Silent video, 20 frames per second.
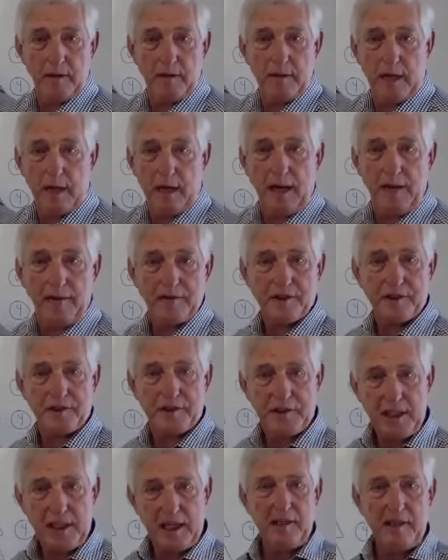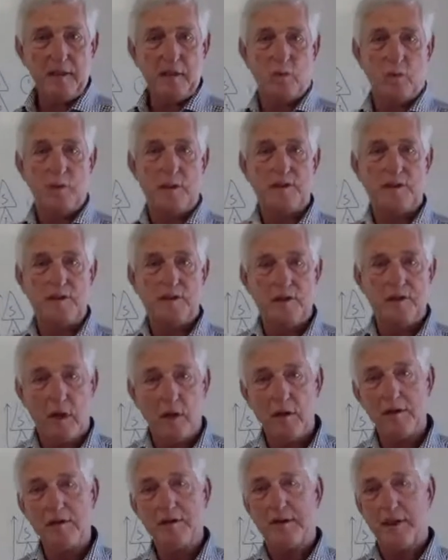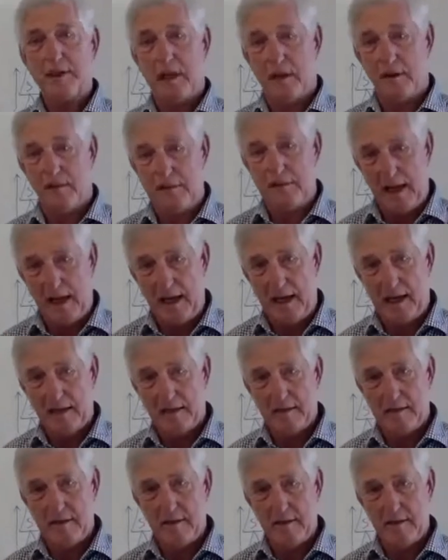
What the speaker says: Now, I've seen the results of that